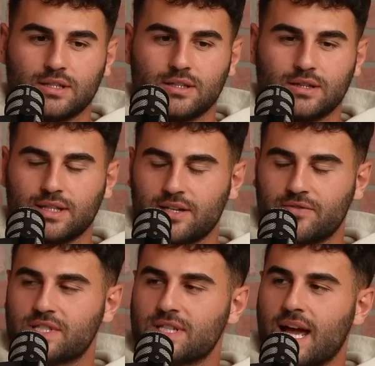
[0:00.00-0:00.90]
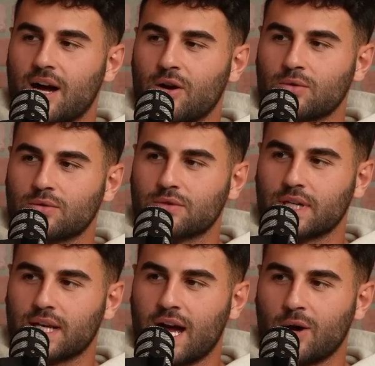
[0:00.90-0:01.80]
lives now
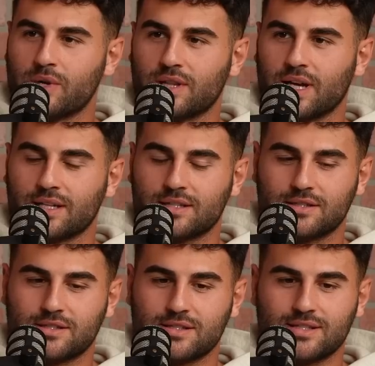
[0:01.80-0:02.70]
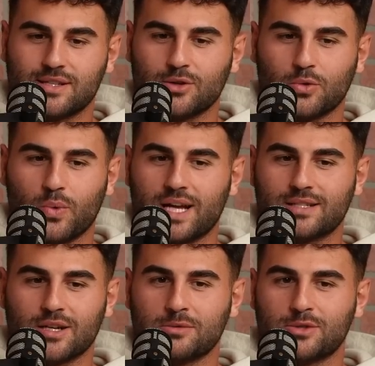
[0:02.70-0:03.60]
and how he like still
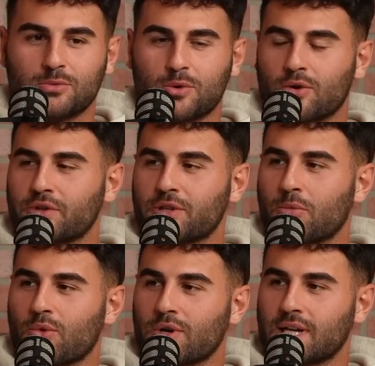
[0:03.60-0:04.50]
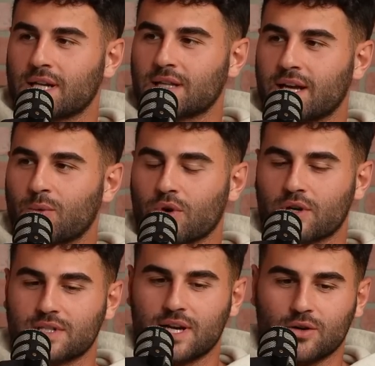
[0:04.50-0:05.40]
wakes up super early in the morning and like
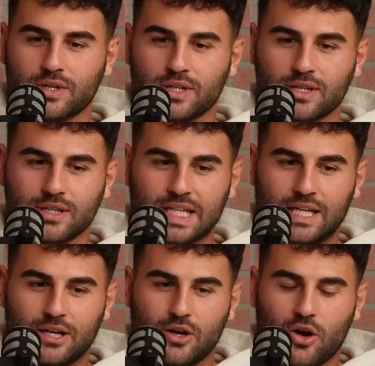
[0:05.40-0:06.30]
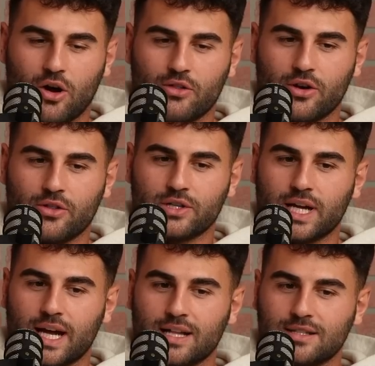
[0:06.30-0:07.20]
works out, and all the other
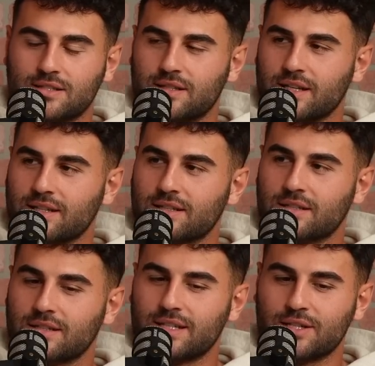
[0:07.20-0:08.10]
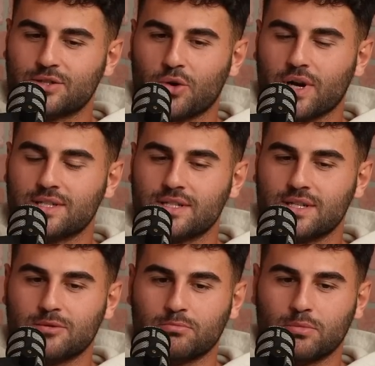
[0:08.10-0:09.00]
dads think he's
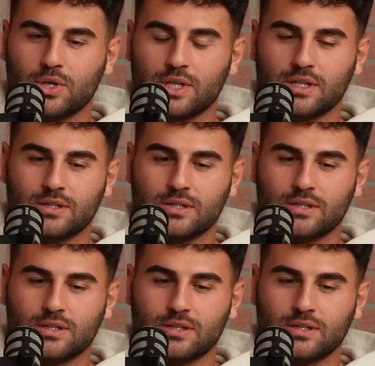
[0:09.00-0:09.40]
crazy, but